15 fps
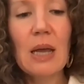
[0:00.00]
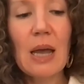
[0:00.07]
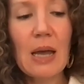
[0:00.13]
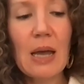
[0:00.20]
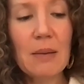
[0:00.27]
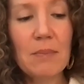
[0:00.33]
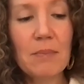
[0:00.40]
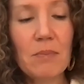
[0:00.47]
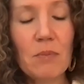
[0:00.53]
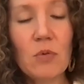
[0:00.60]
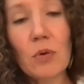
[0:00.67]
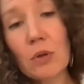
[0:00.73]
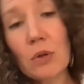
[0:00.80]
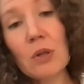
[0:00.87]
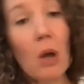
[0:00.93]

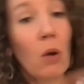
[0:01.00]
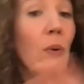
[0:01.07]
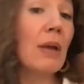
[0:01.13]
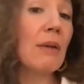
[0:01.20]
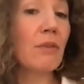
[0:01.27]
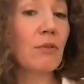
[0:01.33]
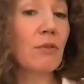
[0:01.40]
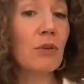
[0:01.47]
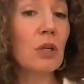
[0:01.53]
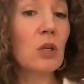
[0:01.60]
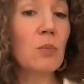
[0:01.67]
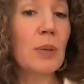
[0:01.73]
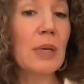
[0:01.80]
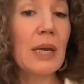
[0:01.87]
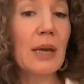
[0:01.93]
a waiver for
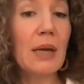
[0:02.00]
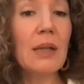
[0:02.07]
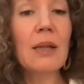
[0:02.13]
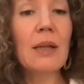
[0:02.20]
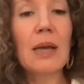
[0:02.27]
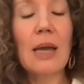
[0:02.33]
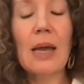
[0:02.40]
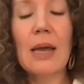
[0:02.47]
UPL,